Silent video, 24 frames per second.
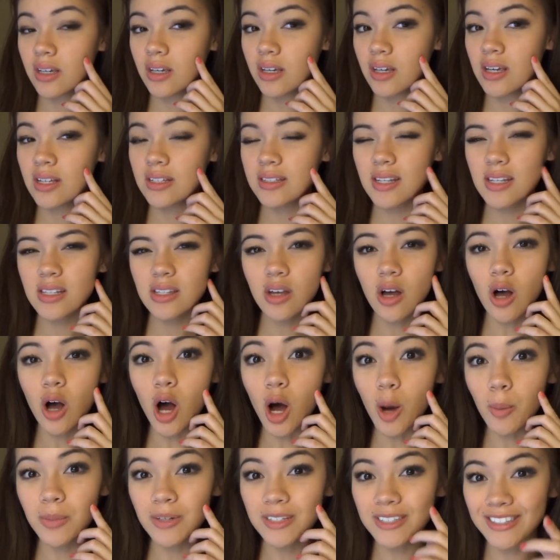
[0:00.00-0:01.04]
it's like the
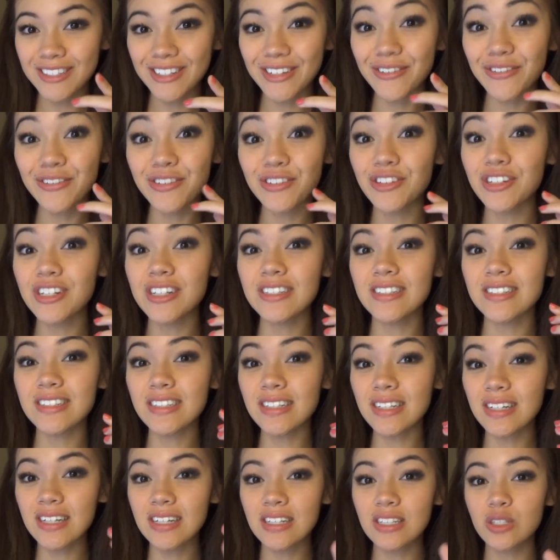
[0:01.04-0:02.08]
opposite of
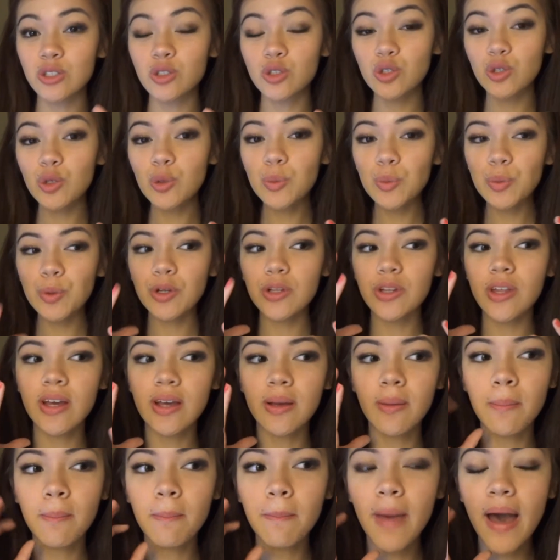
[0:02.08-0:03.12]
greasy. It's super
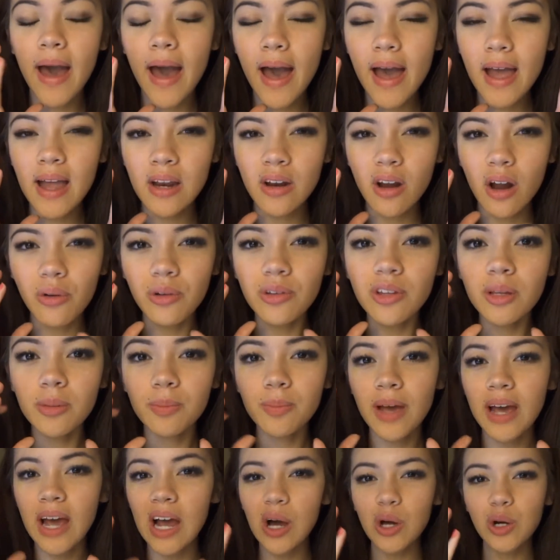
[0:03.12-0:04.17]
like matte and not really
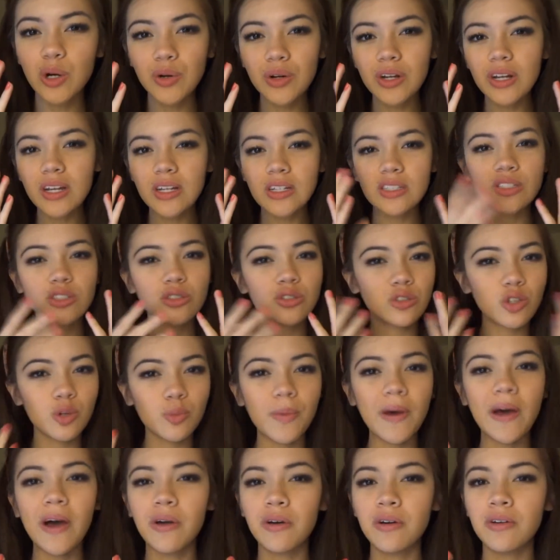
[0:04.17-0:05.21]
powdery, because there's no
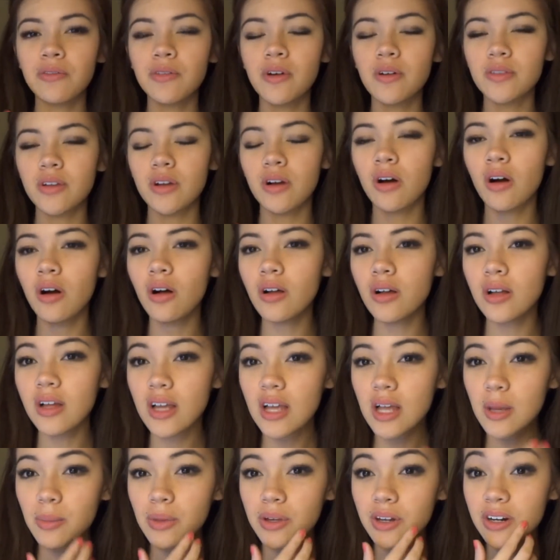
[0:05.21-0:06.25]
powder involved at all,
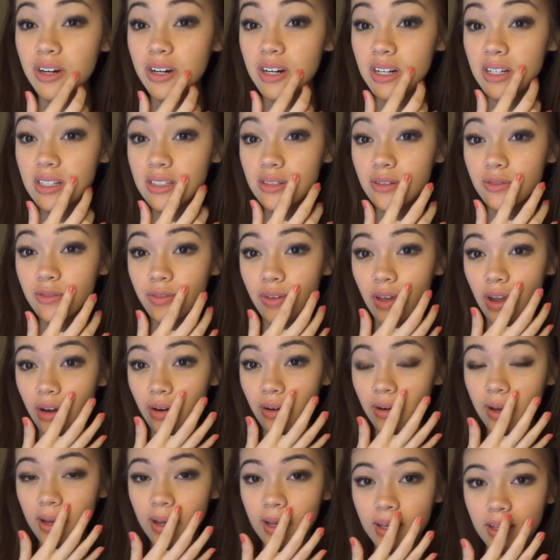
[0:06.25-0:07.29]
but it is
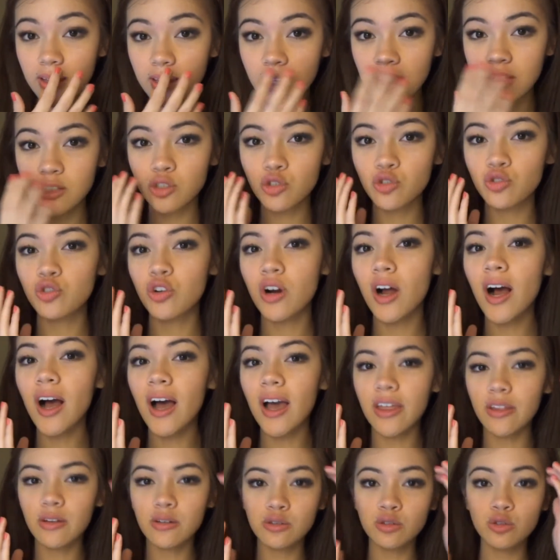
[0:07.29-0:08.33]
very like
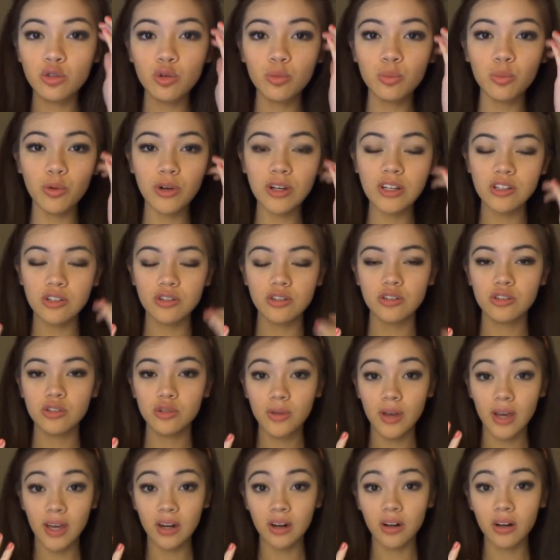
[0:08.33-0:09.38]
dry. There's no moisture
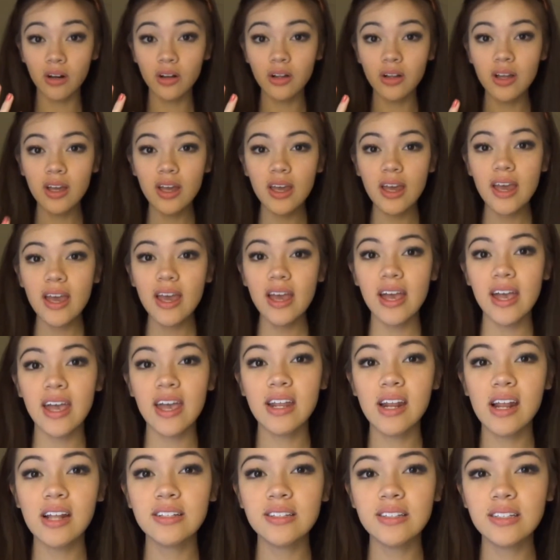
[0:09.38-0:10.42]
to it at all.
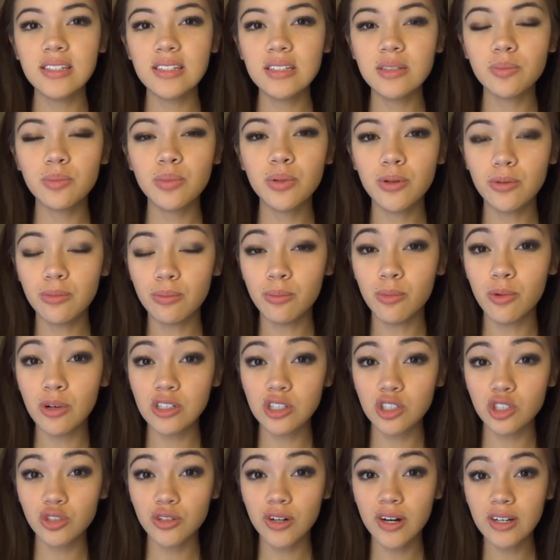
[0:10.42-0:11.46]
And I didn't put
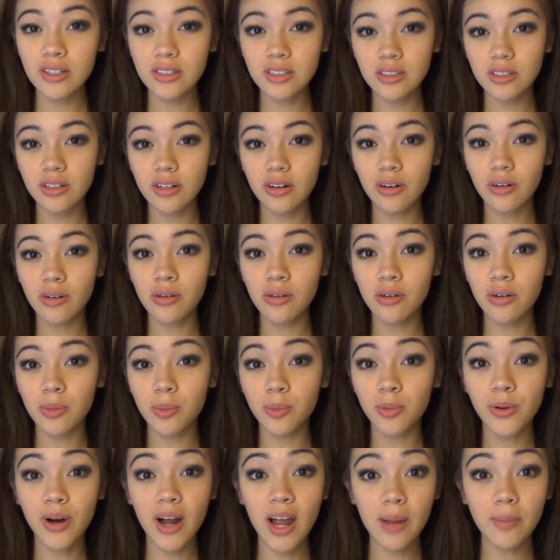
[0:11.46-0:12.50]
moisturizer or
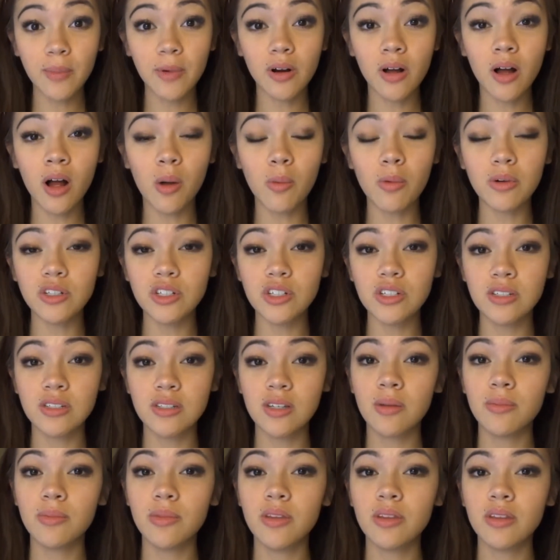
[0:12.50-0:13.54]
primer on, which is
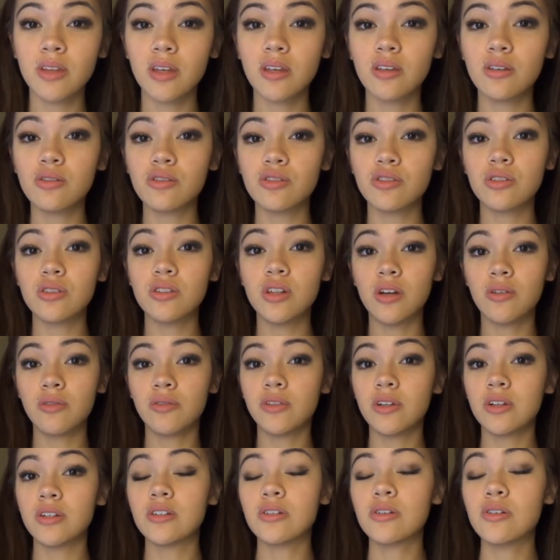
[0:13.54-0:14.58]
something that you should
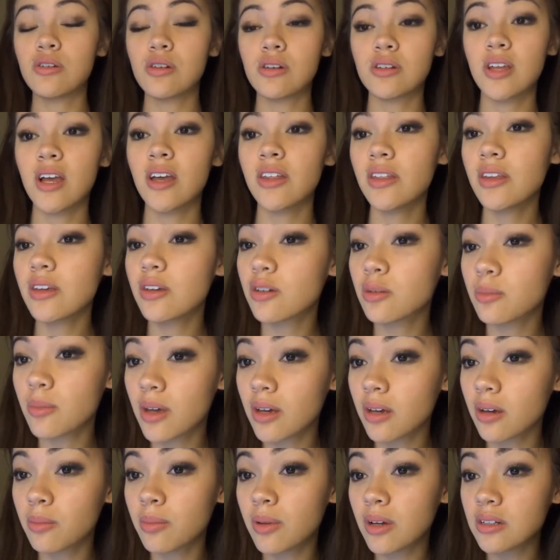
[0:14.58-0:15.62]
definitely do, because I think it would
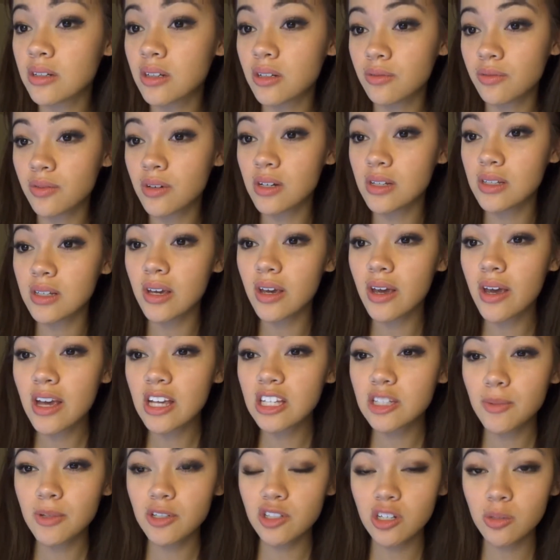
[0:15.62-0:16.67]
make a big difference,
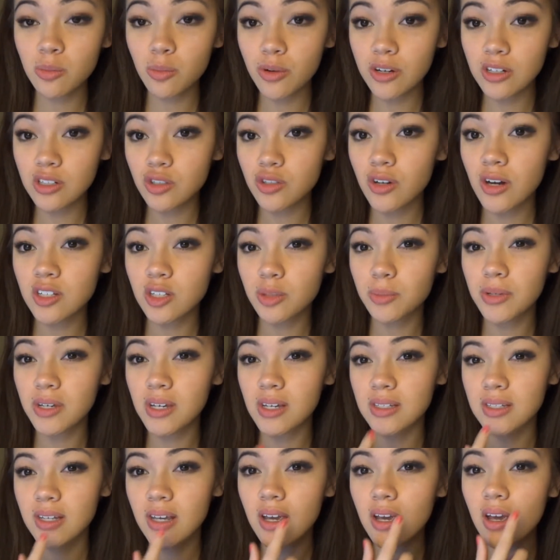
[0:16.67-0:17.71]
especially moisturizer,
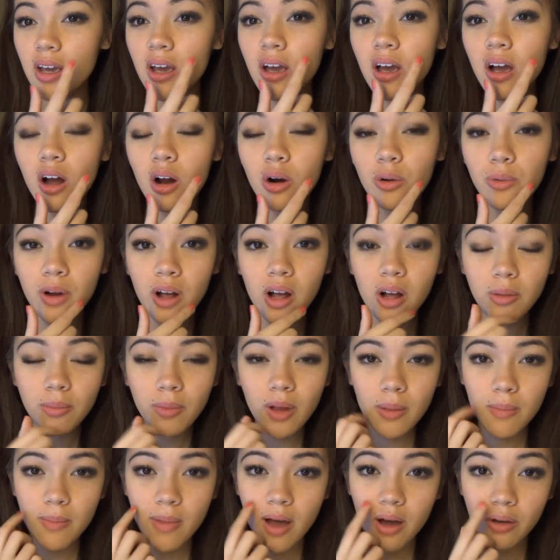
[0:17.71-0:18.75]
because around
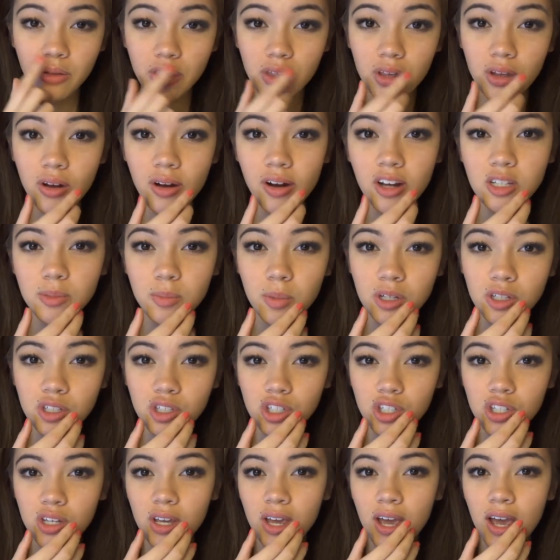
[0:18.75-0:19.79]
my mouth here I
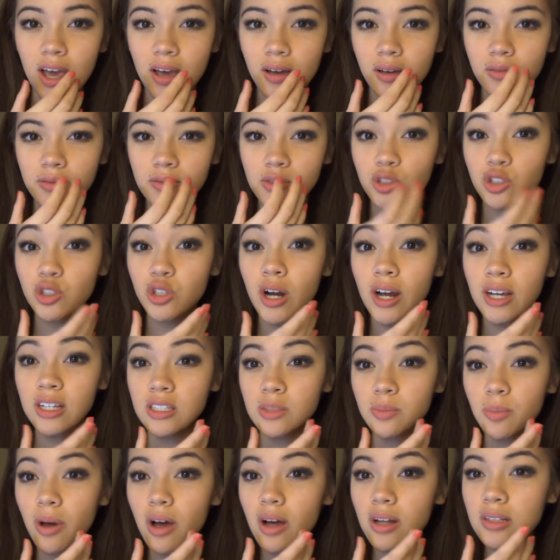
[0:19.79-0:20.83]
especially have dry
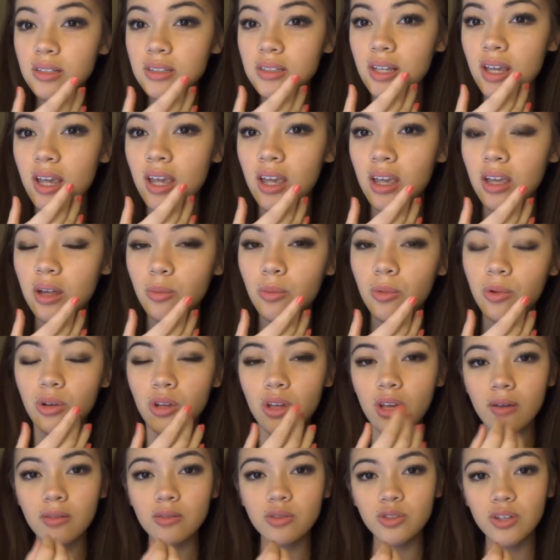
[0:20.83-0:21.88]
spots, and when
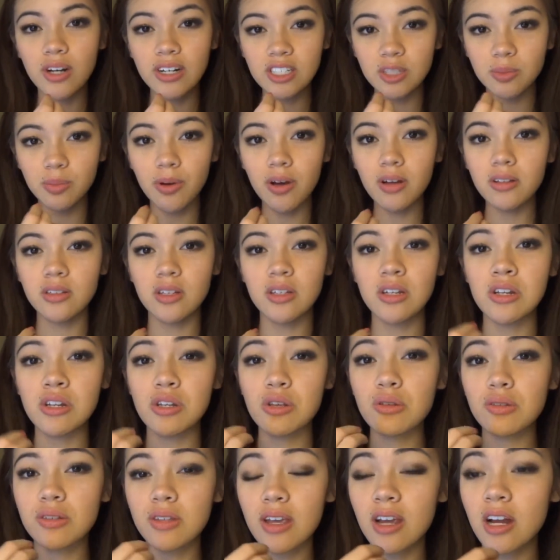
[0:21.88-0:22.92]
you have dry spots and you
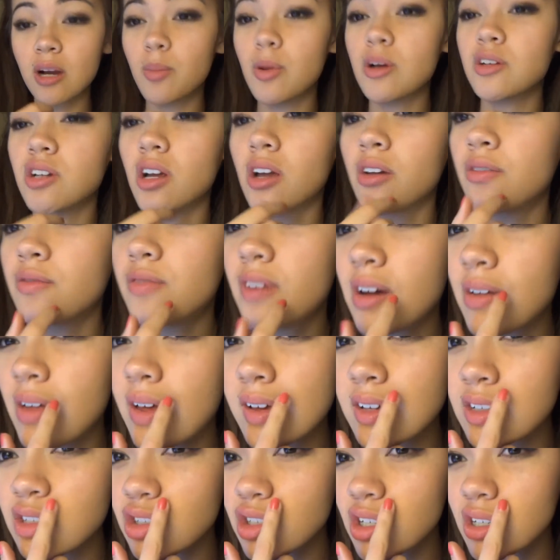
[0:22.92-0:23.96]
use the airbrush, I find
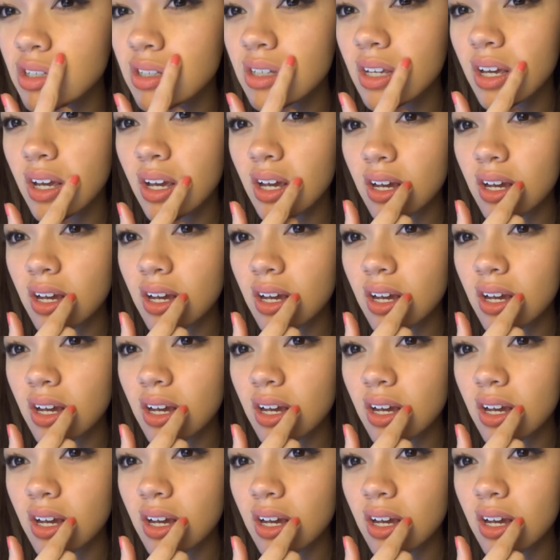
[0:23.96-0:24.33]
that it's just